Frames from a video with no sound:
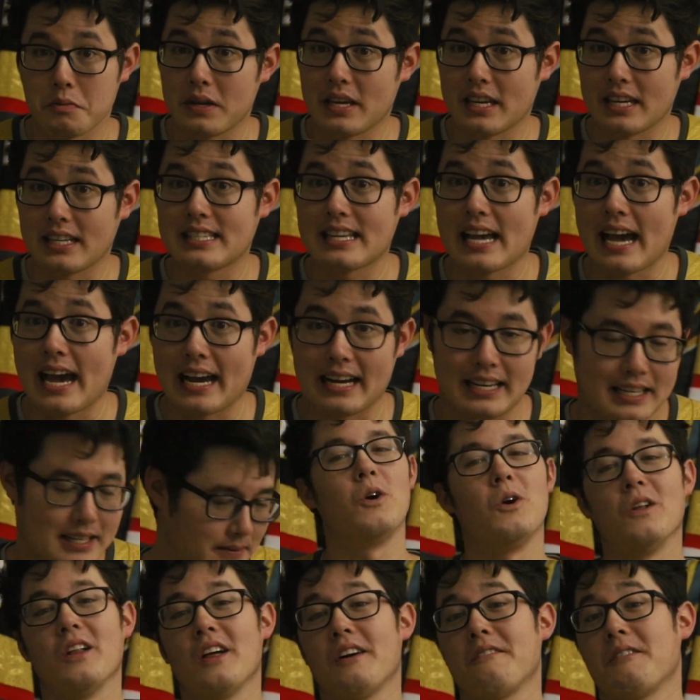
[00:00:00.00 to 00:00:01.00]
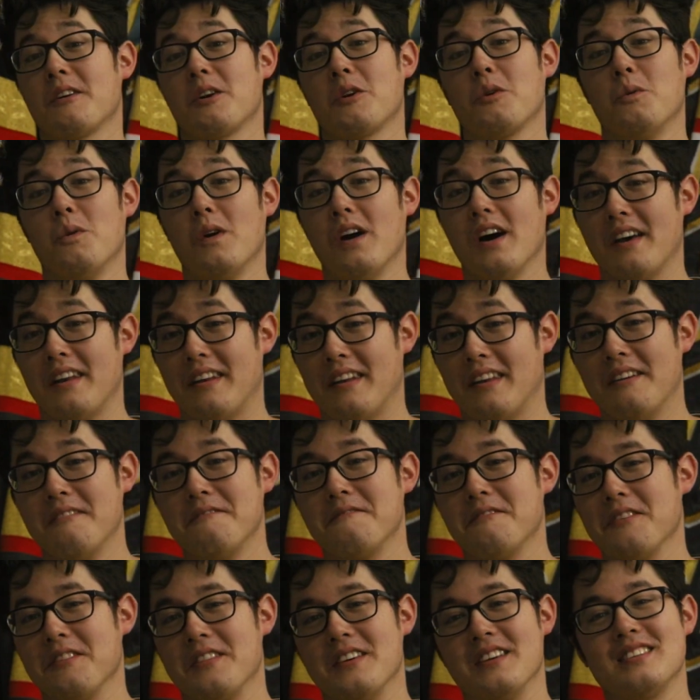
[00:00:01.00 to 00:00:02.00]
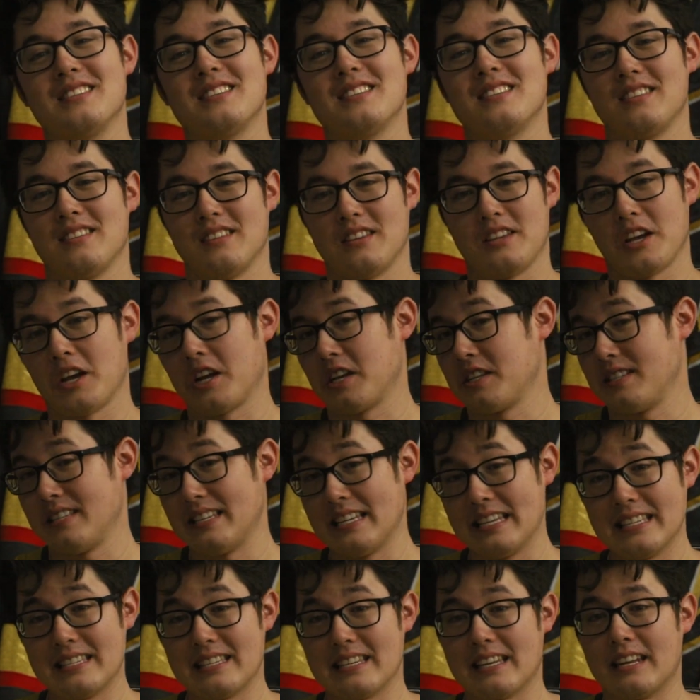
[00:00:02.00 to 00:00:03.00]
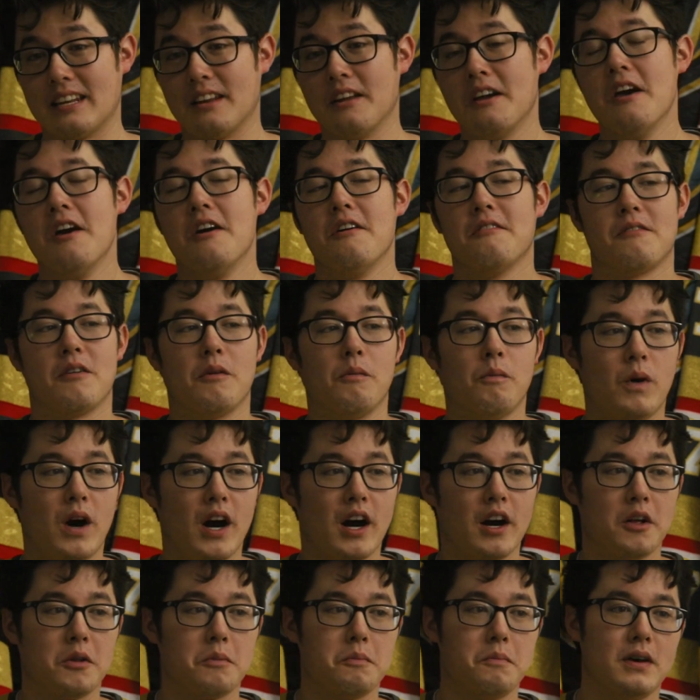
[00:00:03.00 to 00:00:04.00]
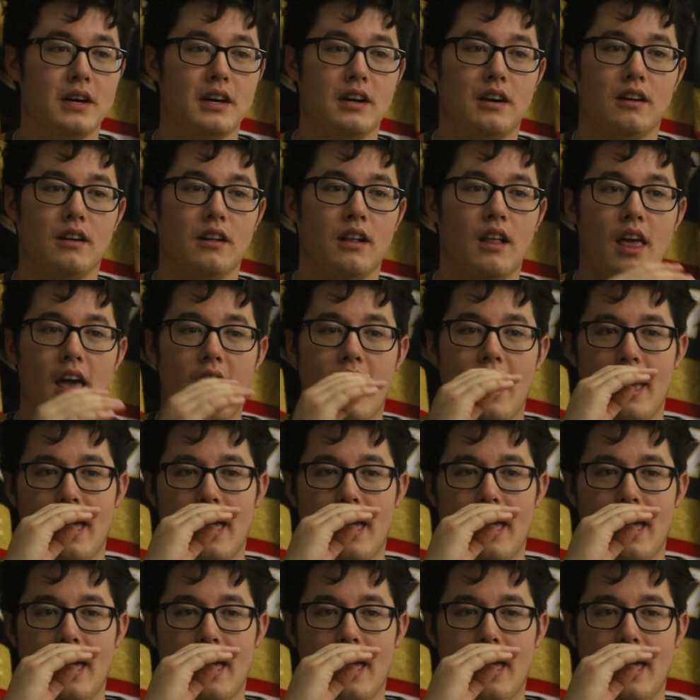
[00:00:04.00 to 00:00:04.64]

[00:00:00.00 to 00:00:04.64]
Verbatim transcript: to be exact. Well effing one for this season from Wild Bill.